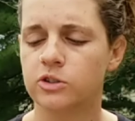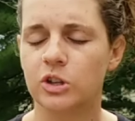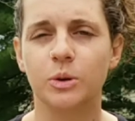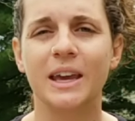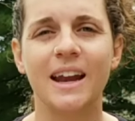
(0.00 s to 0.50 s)

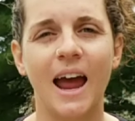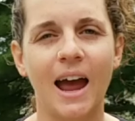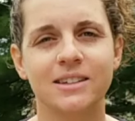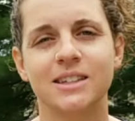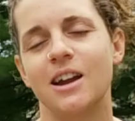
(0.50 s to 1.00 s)
So you can't
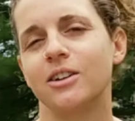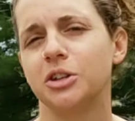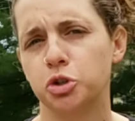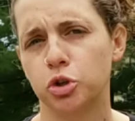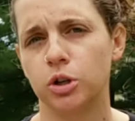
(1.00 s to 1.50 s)

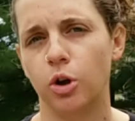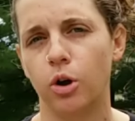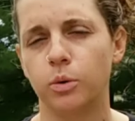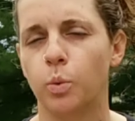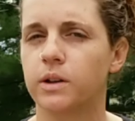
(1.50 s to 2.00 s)
accidentally turn it
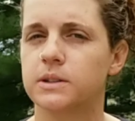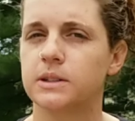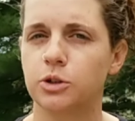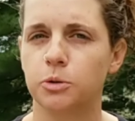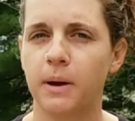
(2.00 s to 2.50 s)
on while it's
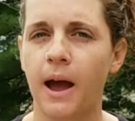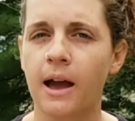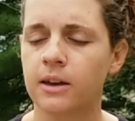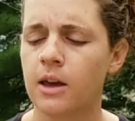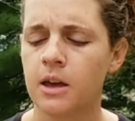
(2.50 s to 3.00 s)
in your pack.